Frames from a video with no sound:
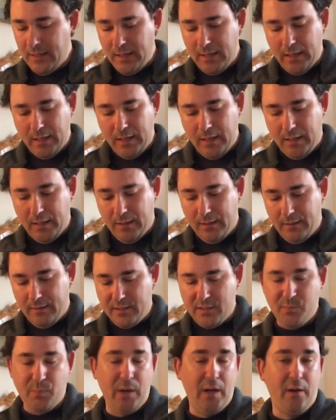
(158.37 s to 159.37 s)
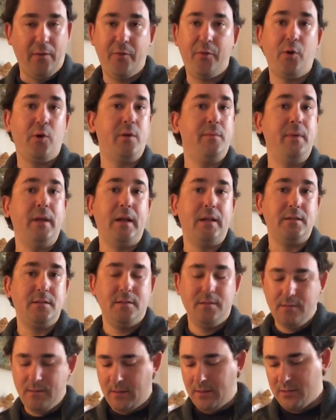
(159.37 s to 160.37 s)
in a span of 30 minutes.
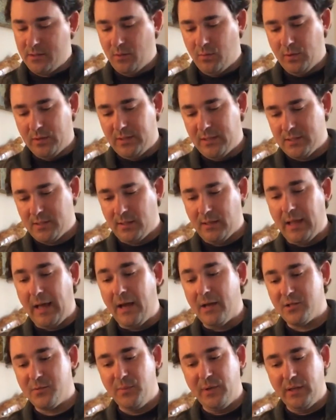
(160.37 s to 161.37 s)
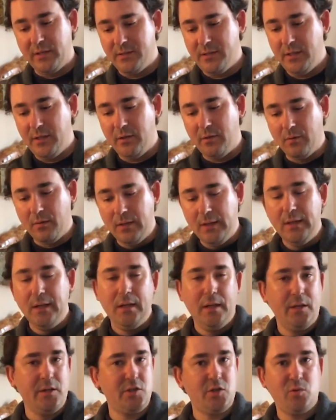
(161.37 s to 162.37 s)
And so what this allows me to do
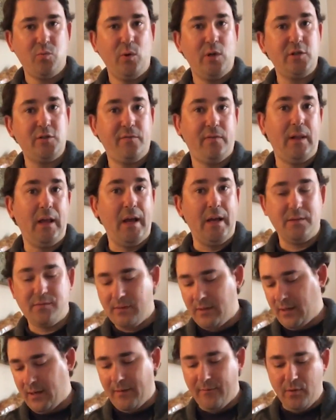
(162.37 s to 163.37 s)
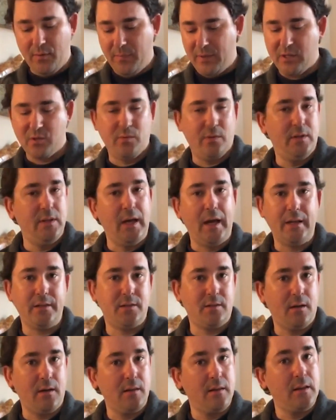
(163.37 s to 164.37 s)
is switch flies without having to mess with
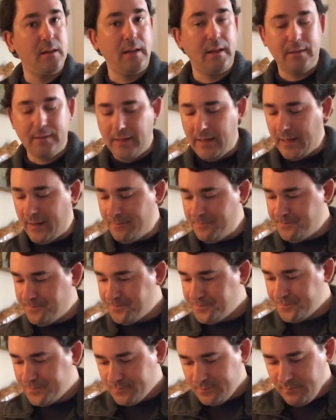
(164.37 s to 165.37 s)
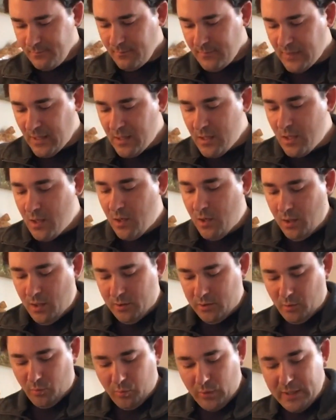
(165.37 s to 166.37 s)
knots or anything like that.
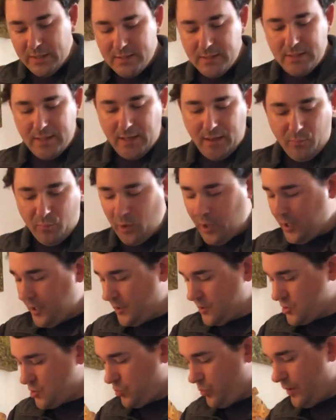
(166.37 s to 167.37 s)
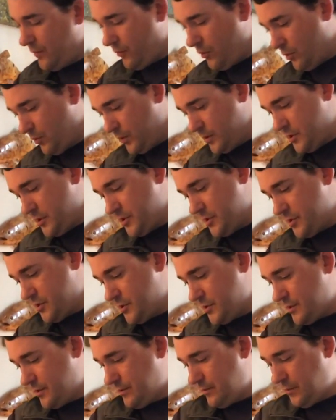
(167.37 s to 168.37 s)
The reason that I'm running a swivel, which
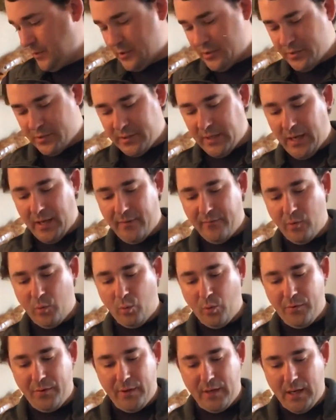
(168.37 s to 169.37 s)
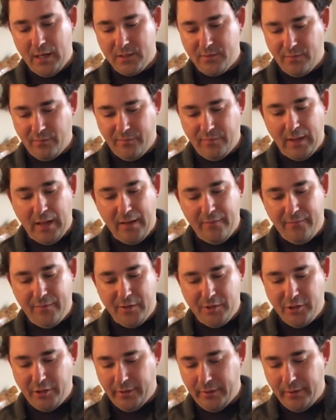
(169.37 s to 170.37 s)
is kind of unorthodox for fly
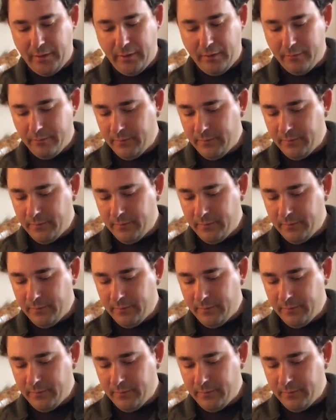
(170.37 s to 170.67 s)
fishing,